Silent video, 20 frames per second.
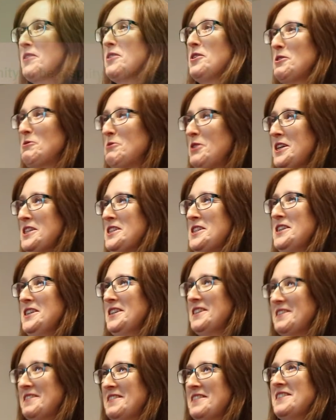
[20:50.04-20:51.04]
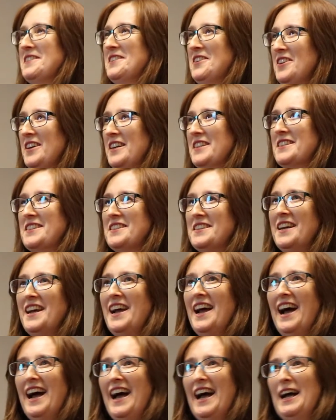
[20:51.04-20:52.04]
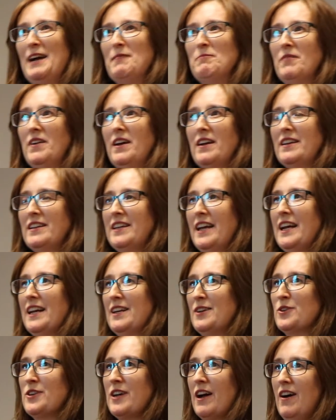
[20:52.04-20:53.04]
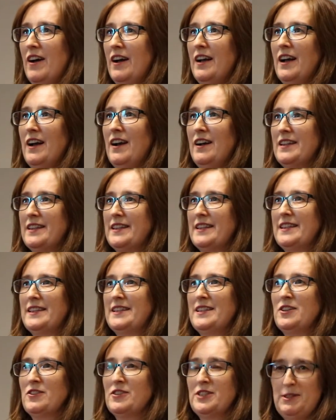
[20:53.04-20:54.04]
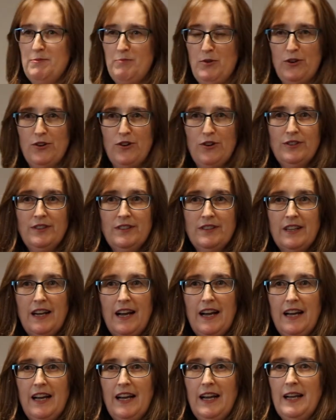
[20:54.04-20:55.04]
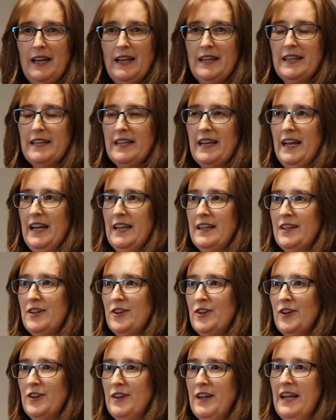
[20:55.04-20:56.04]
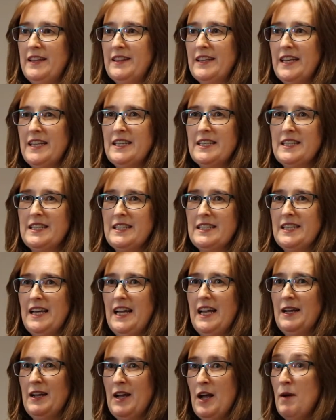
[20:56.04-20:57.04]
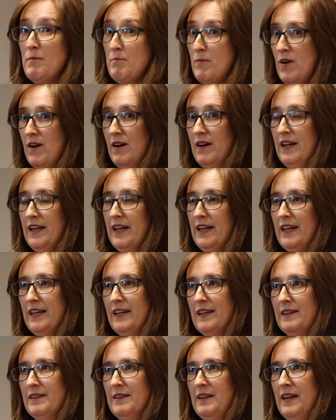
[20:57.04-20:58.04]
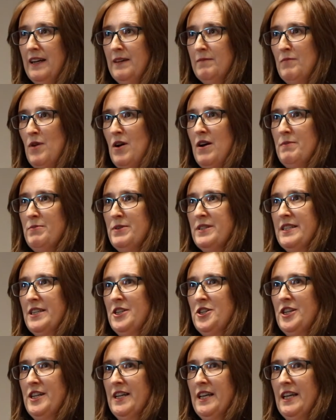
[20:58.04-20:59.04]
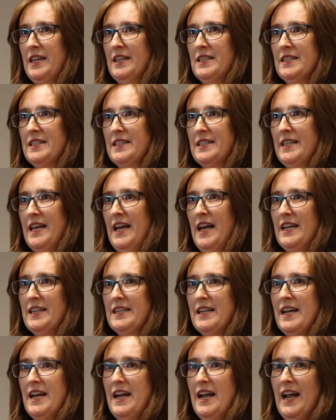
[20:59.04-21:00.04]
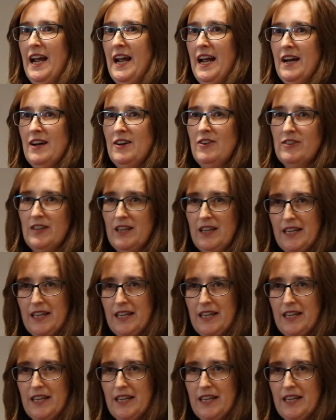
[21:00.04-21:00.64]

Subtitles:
Good question. Nice. Yeah, look, you're spot on, and at the end of the day, my position is that our